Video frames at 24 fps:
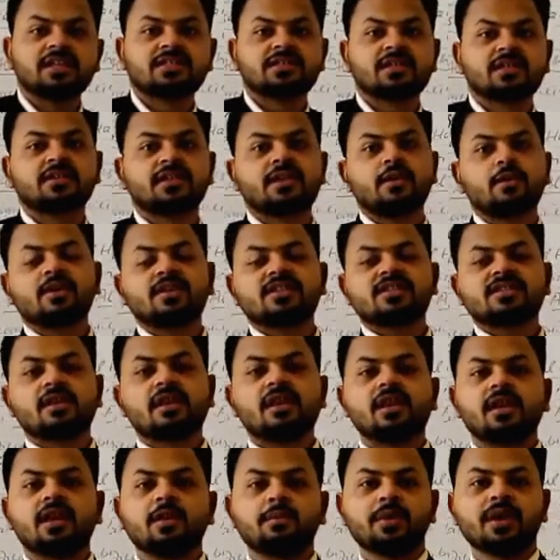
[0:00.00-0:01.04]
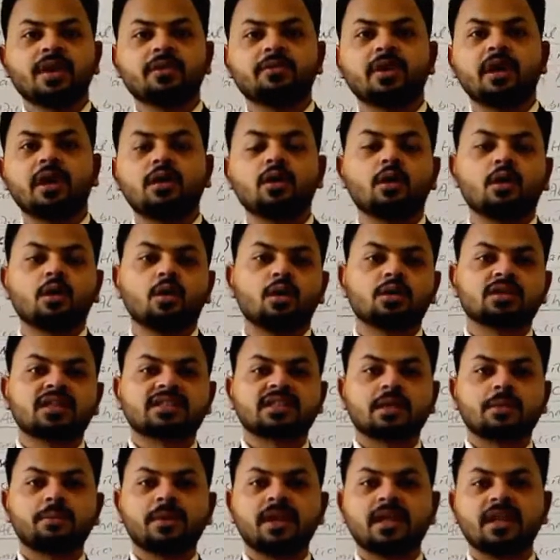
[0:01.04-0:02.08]
sadri wa yassir li amri wahlul
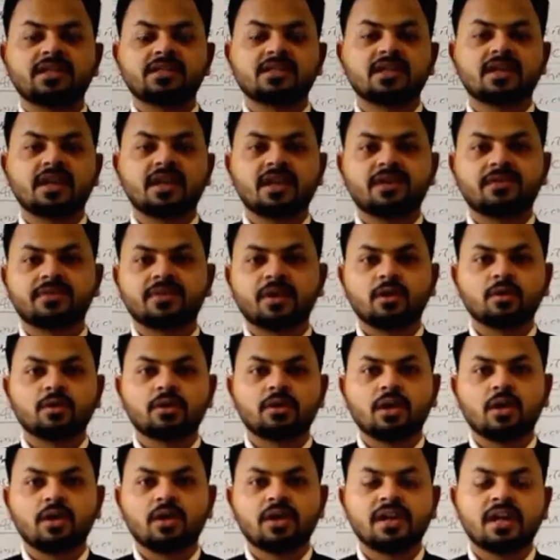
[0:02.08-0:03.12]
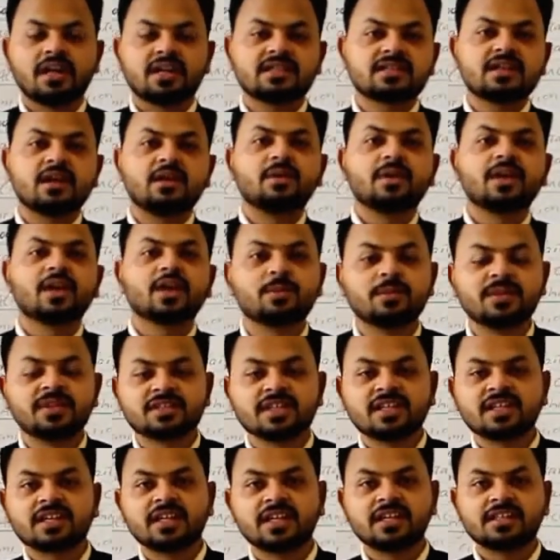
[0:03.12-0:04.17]
'uqdatam min lisani yafqahu qawli. Assalamu alaikum
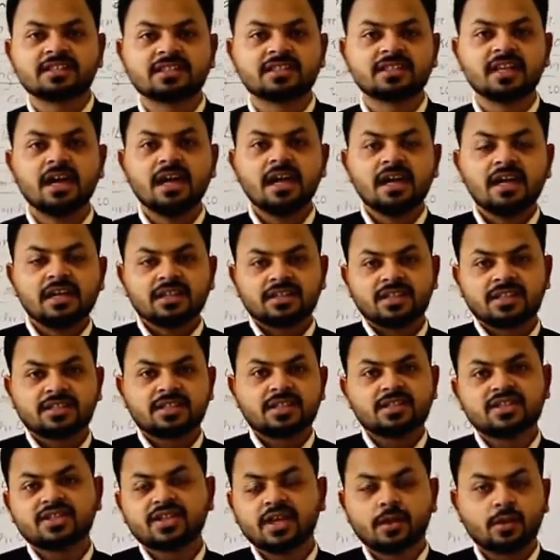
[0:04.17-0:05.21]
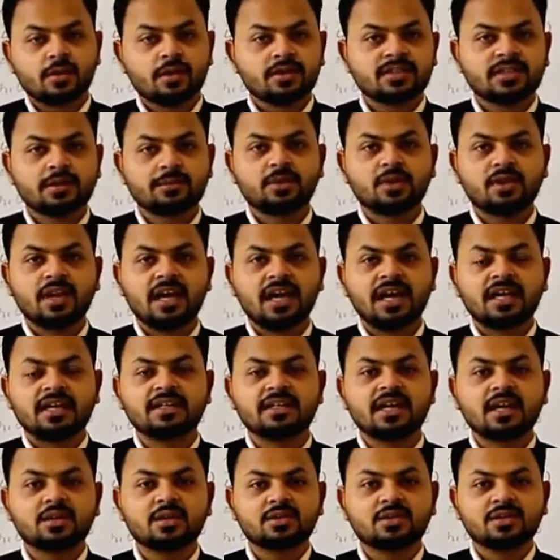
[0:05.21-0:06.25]
little kids. This is Shairoz Abdullah
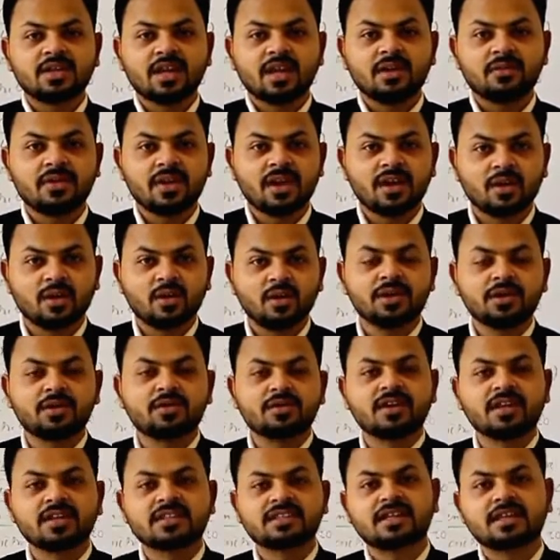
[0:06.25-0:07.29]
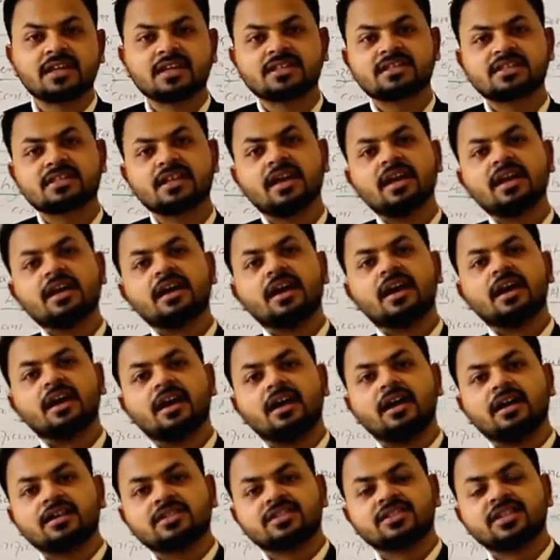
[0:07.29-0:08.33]
and now today we are going to discuss
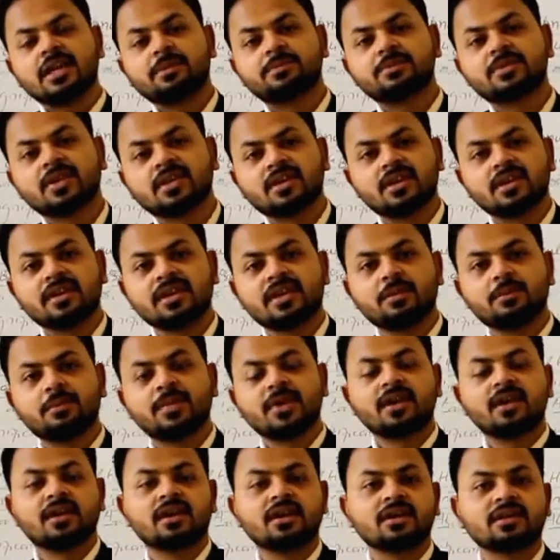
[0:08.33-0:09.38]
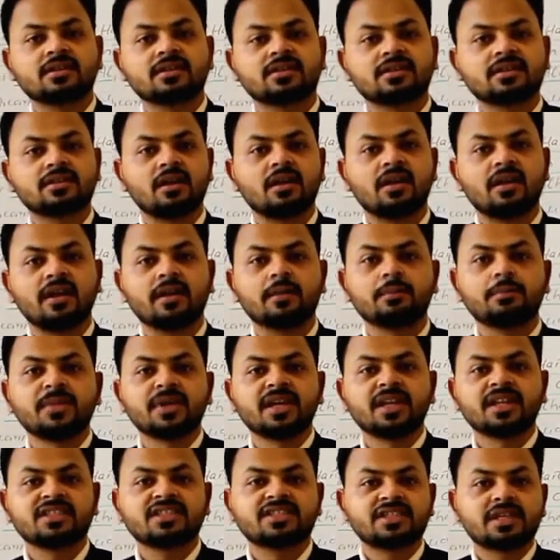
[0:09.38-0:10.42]
chapter number 3rd,
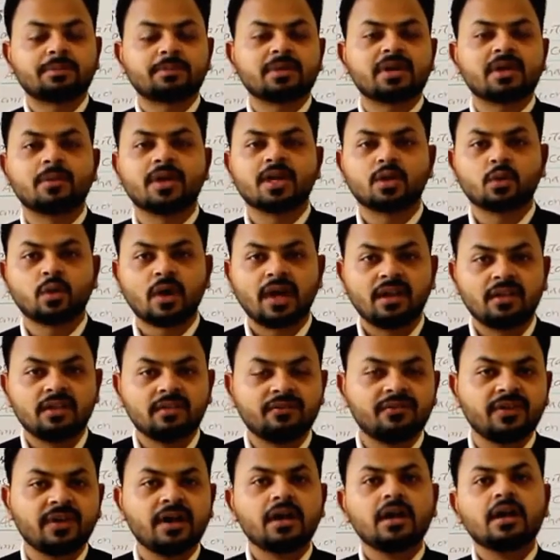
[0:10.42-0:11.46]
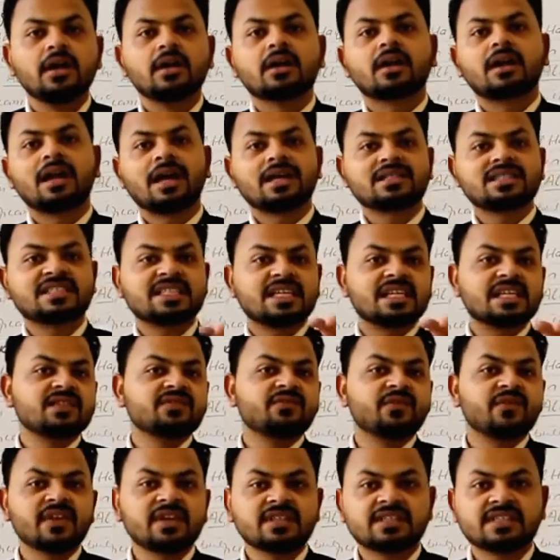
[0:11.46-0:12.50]
means chapter number 12, class
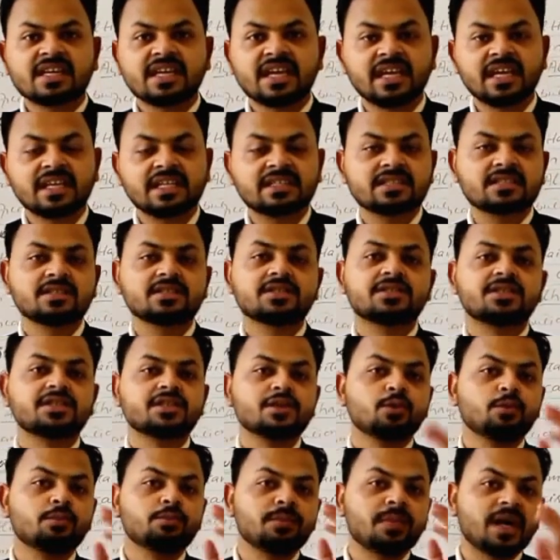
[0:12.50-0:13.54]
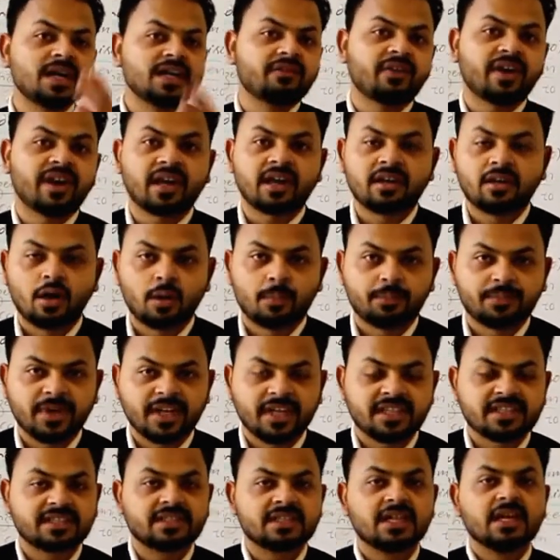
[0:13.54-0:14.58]
10th physics, geometrical
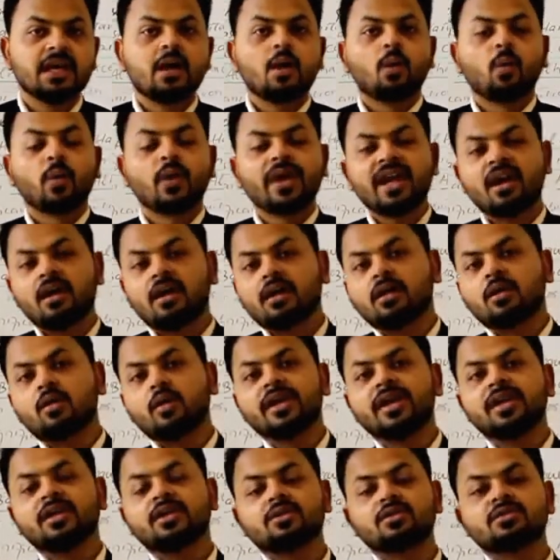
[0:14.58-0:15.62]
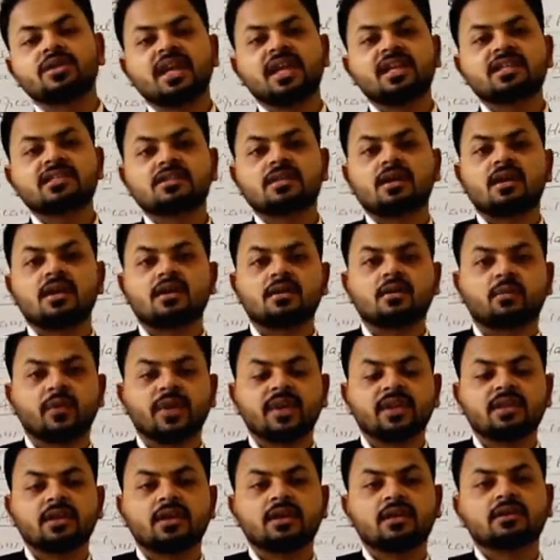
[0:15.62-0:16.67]
optics. We are going to take start
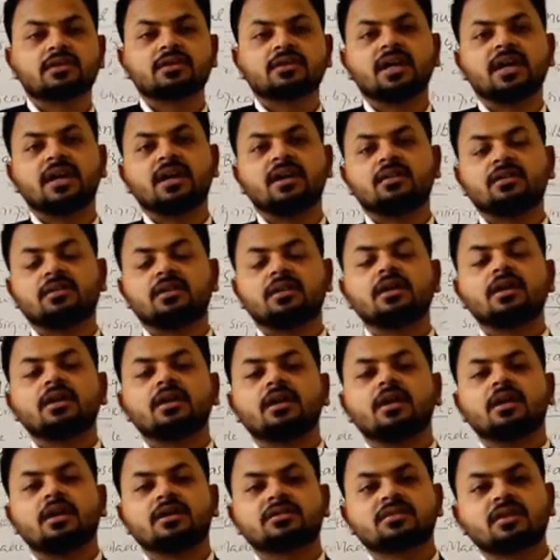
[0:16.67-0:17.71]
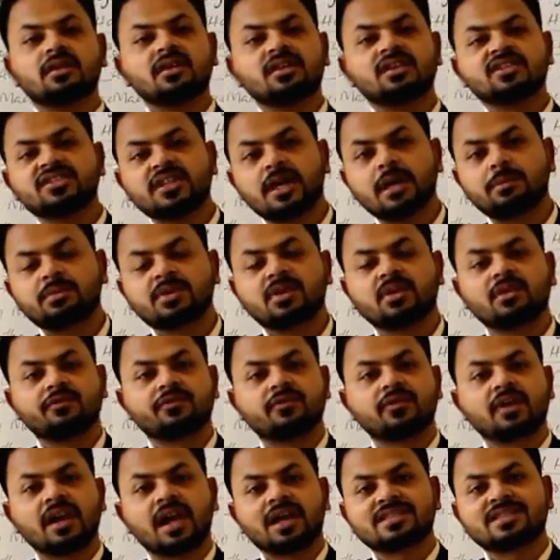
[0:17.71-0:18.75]
with the 3rd chapter
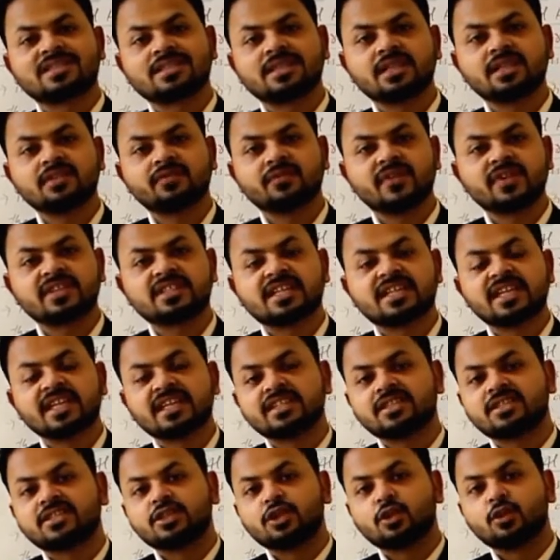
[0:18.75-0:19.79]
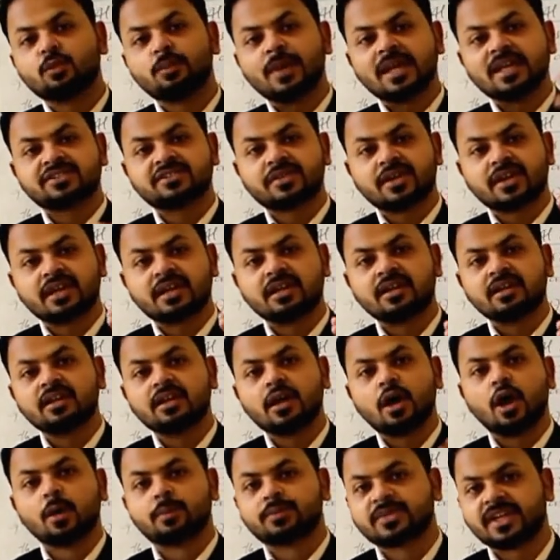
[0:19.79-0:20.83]
of class 10th physics,
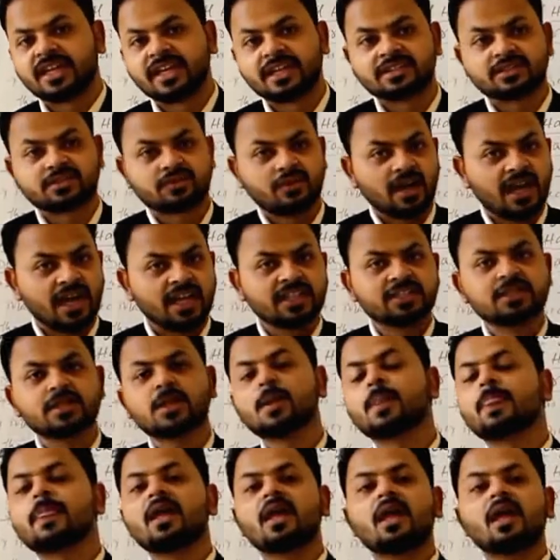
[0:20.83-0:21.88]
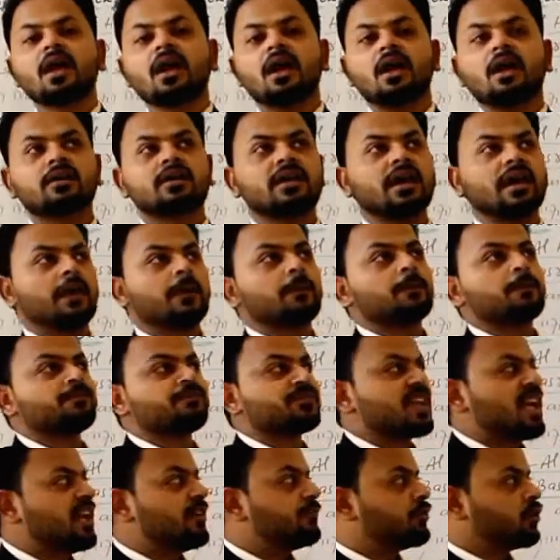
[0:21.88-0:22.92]
geometrical optics, right?
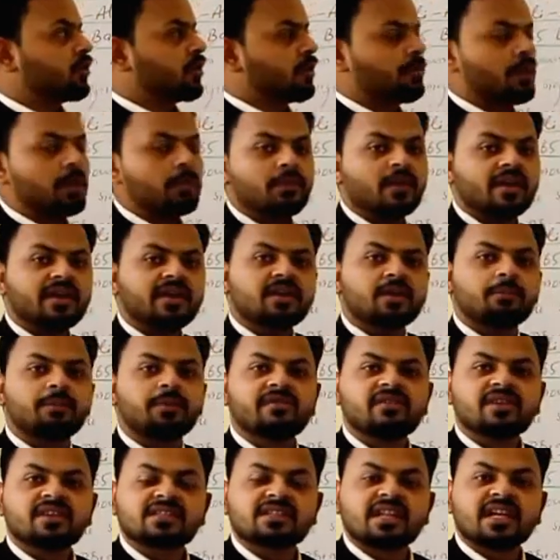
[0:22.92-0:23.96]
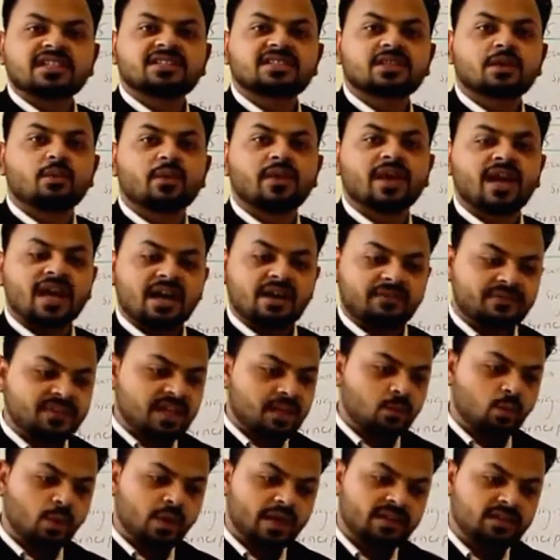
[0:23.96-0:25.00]
Okay, if you remember in the previous lecture we have
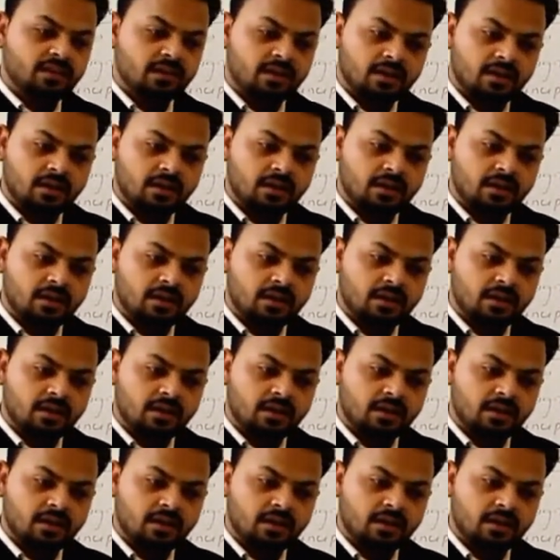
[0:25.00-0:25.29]
done with